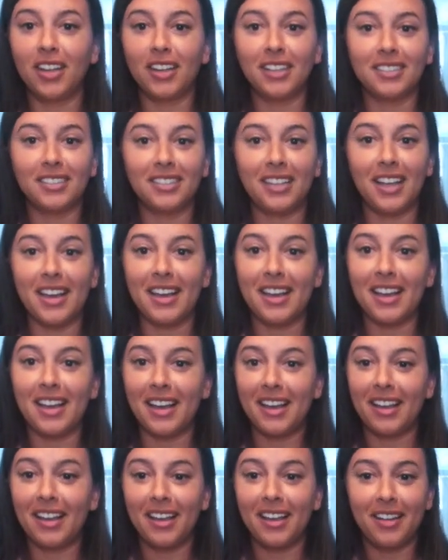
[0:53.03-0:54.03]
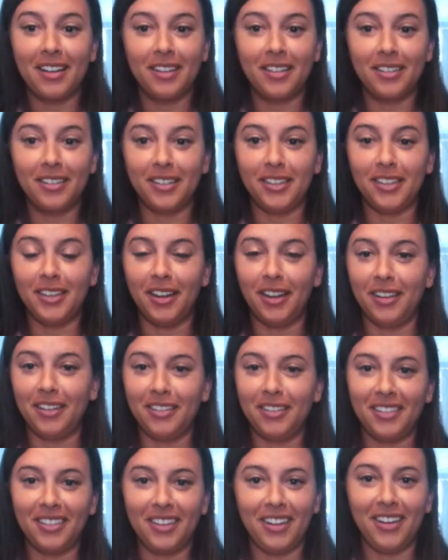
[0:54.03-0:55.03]
It's like, you know
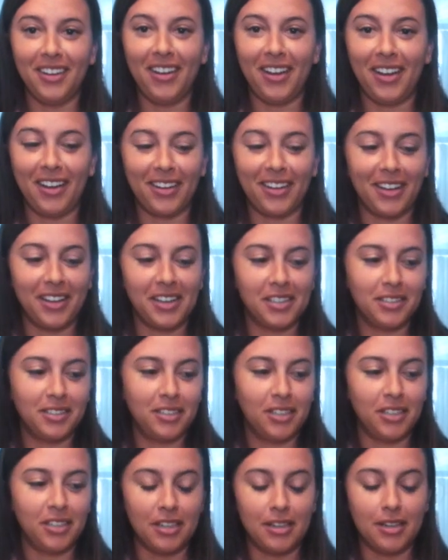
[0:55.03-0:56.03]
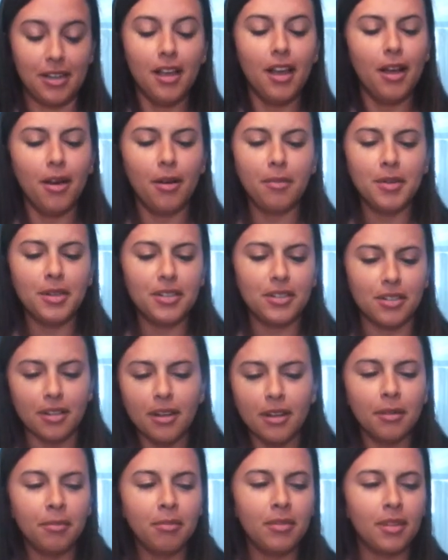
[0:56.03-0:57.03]
how it goes. Tell me
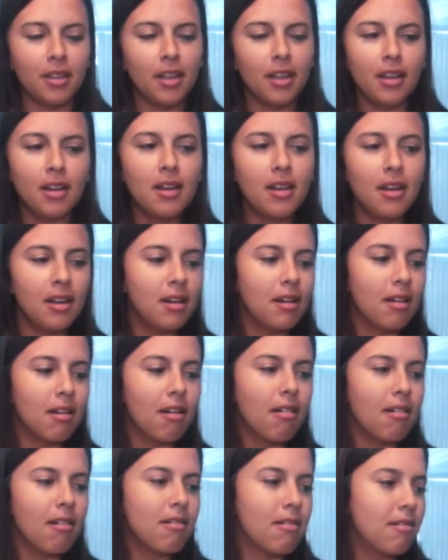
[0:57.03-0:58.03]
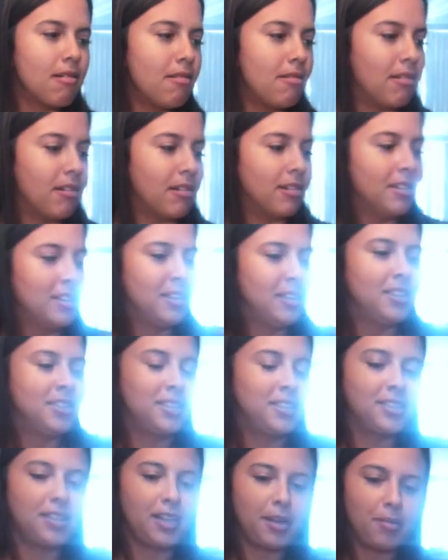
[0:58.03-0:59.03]
something, girl.
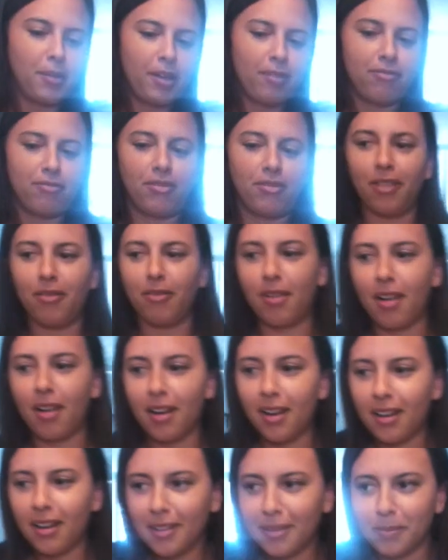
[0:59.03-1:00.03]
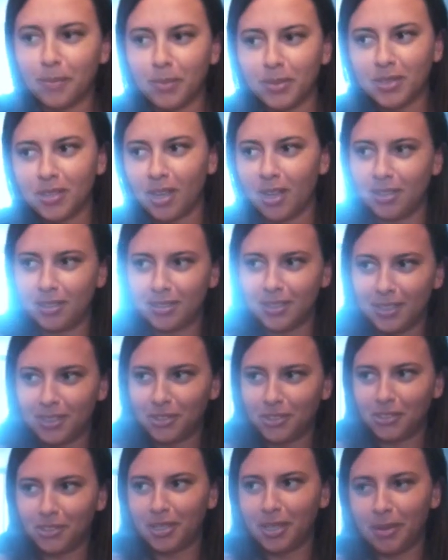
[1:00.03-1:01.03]
It's like my favorite song to
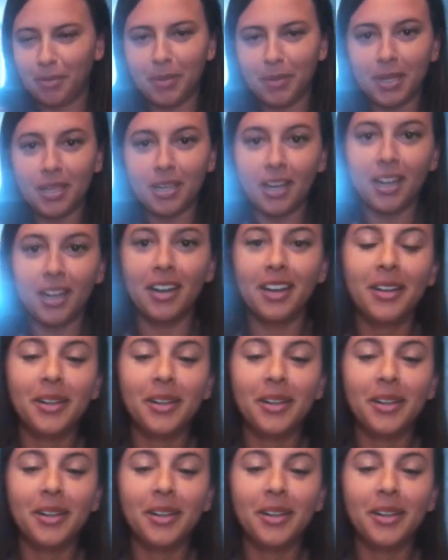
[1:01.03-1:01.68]
just imitate.